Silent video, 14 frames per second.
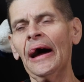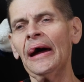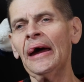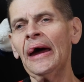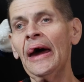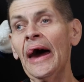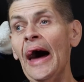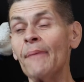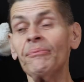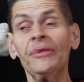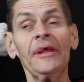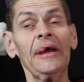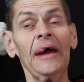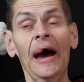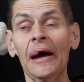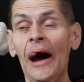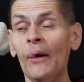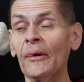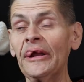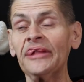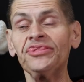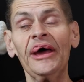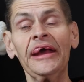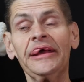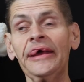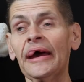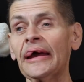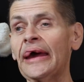Yeah. I want to
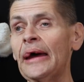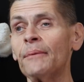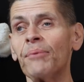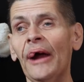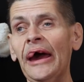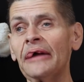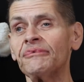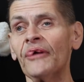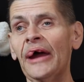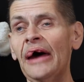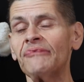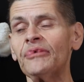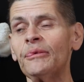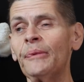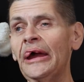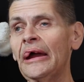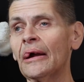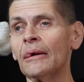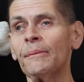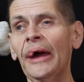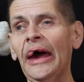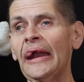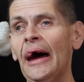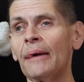thank you again, Brian, for having me here, man.